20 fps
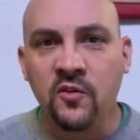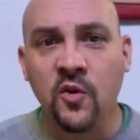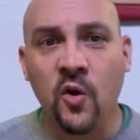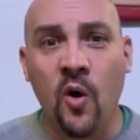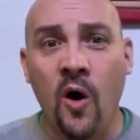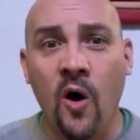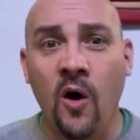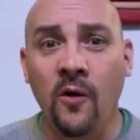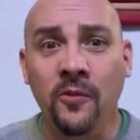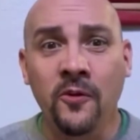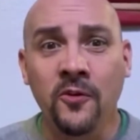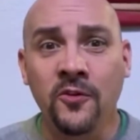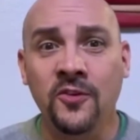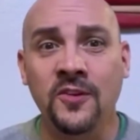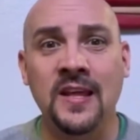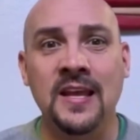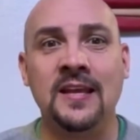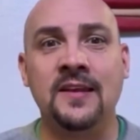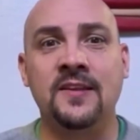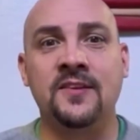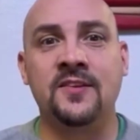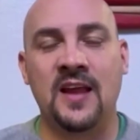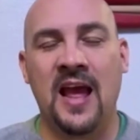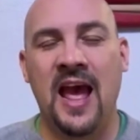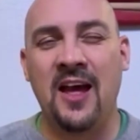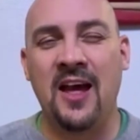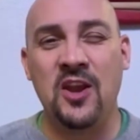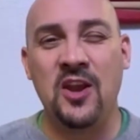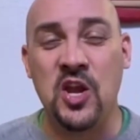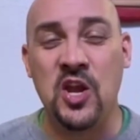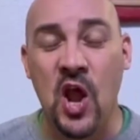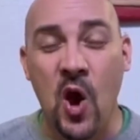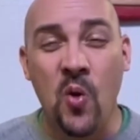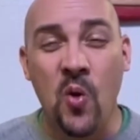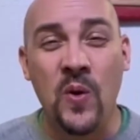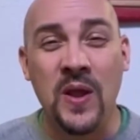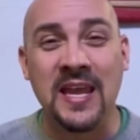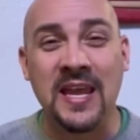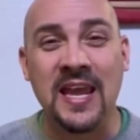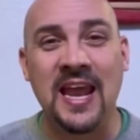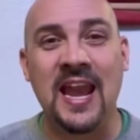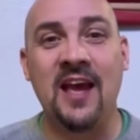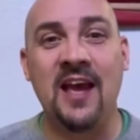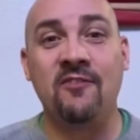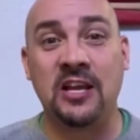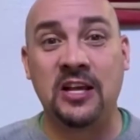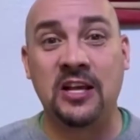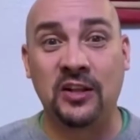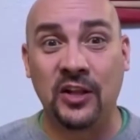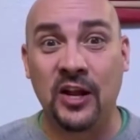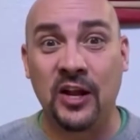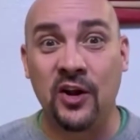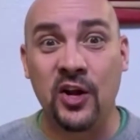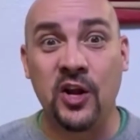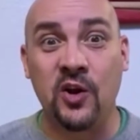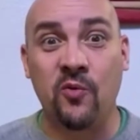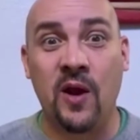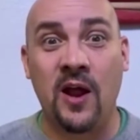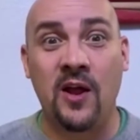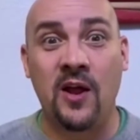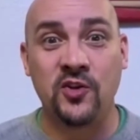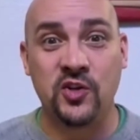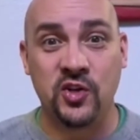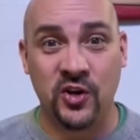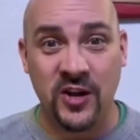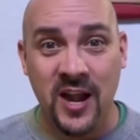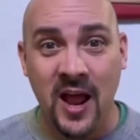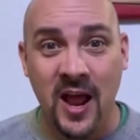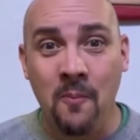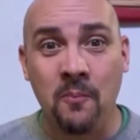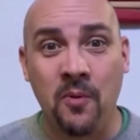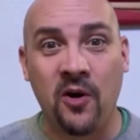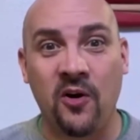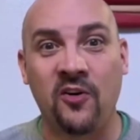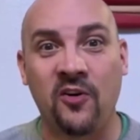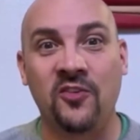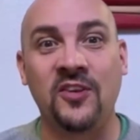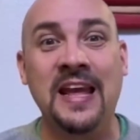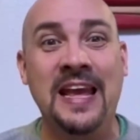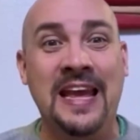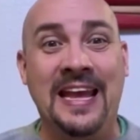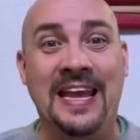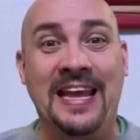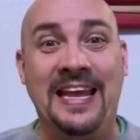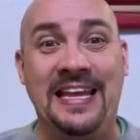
So all those things, knowing and having clarity around your numbers